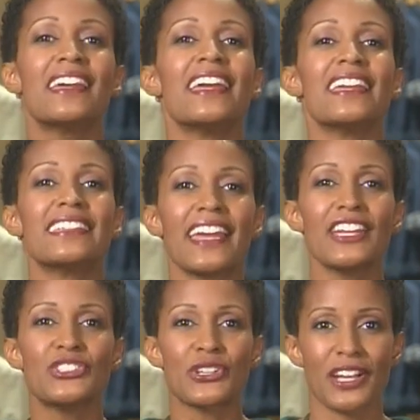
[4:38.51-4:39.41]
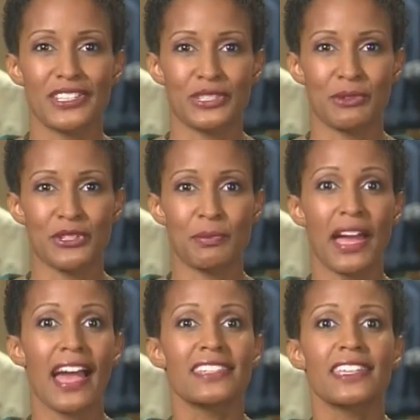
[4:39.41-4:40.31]
Engage your customers by
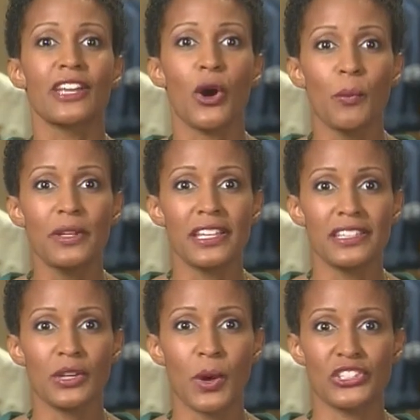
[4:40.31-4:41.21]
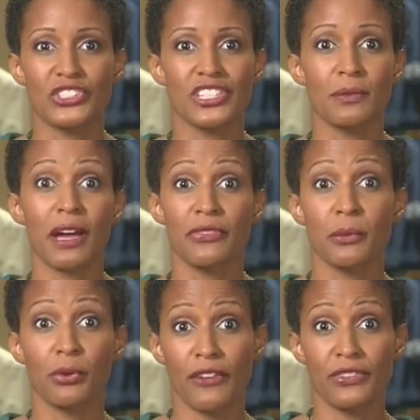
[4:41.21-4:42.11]
asking open-ended questions about their
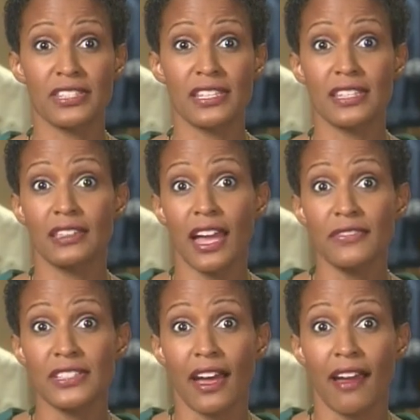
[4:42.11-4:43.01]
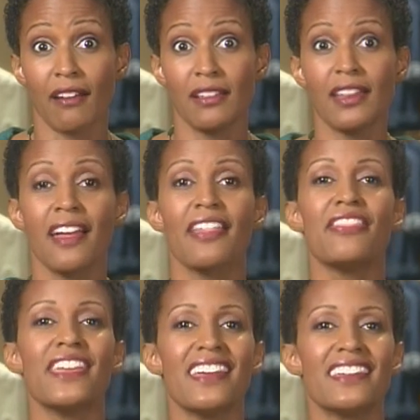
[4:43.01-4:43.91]
preferences and lifestyle.
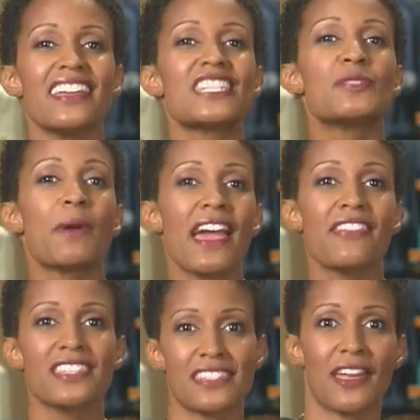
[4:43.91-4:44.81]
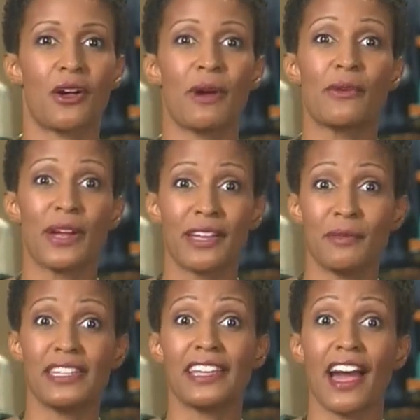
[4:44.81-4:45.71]
Then expand the sale by
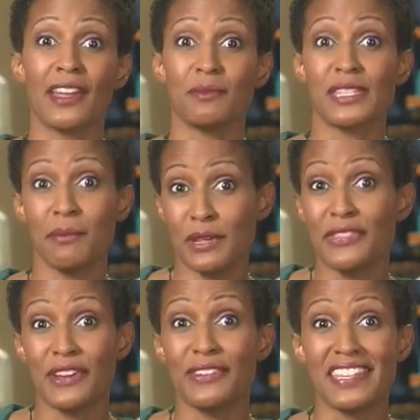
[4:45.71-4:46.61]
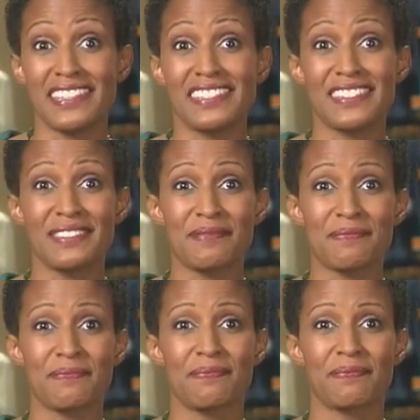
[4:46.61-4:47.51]
recommending items that meet their needs.
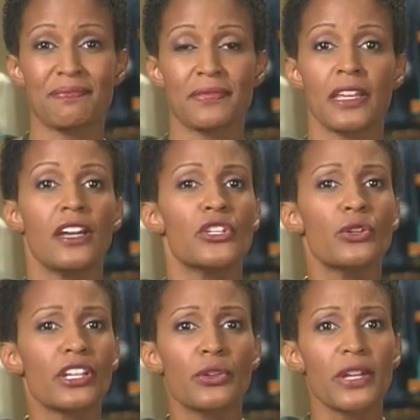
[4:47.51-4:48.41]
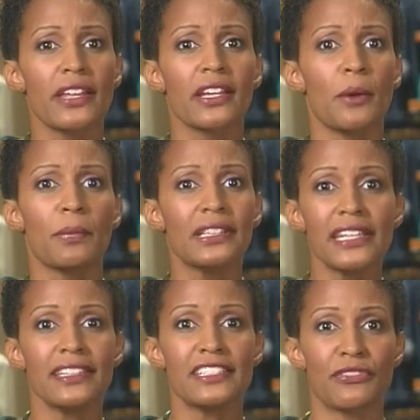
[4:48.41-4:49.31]
You can create a
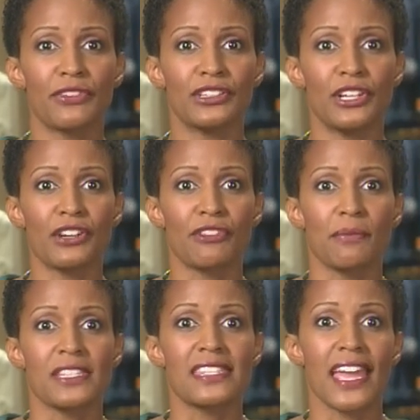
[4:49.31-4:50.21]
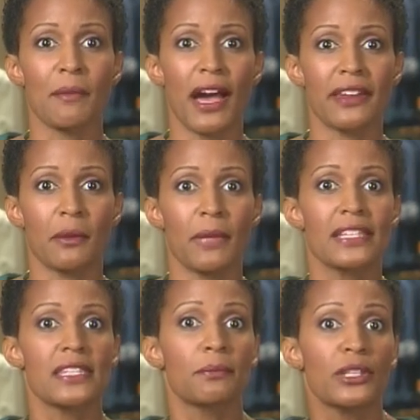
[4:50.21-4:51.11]
completely different look from the same item by
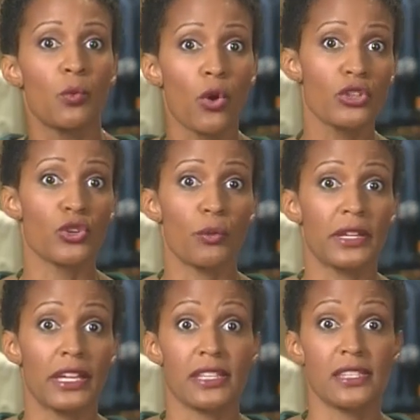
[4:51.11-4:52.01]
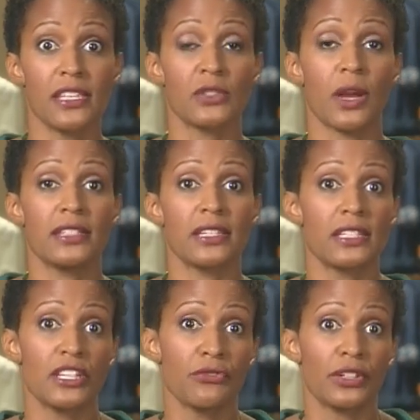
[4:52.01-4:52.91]
simply wardrobing and accessorizing
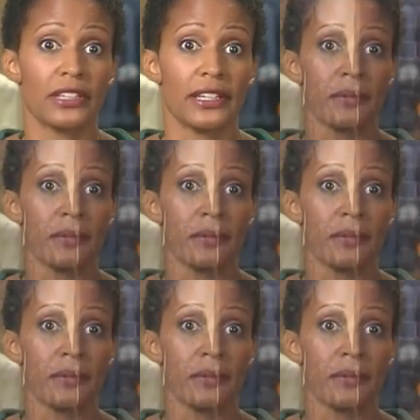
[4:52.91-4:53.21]
it differently.